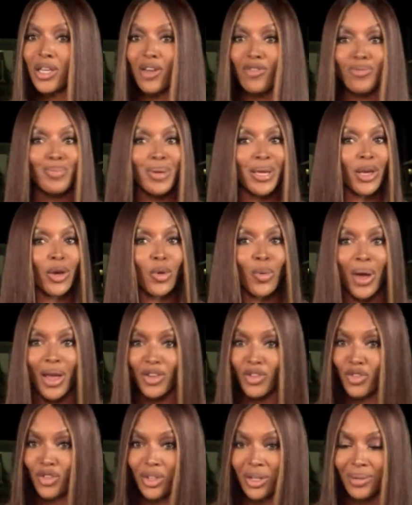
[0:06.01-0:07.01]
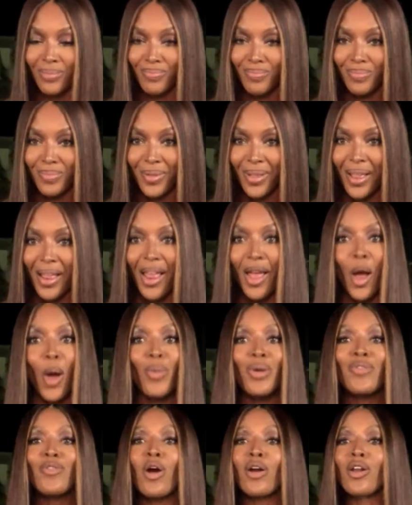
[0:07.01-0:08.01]
give me a question.
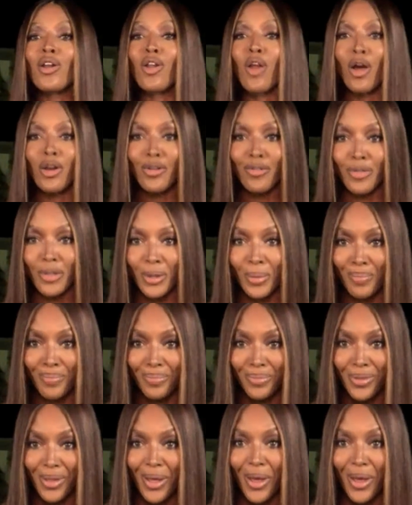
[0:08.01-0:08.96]
We've got a lot of them.